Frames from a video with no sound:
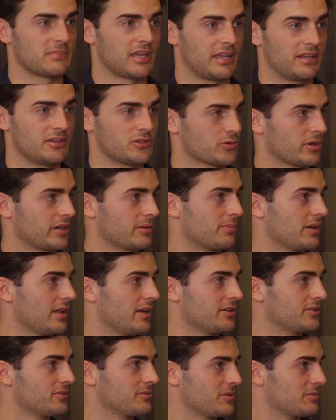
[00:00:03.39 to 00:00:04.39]
and drink
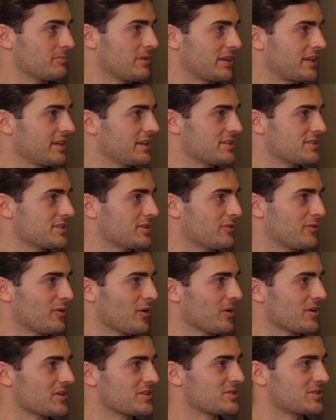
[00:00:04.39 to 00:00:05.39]
blood with my kids in the
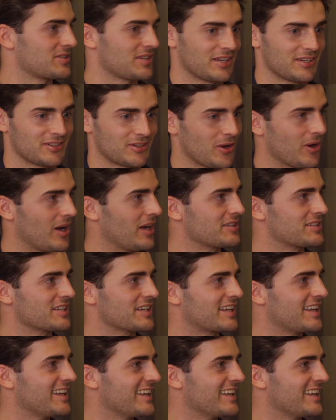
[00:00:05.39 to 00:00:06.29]
forest and go hunting.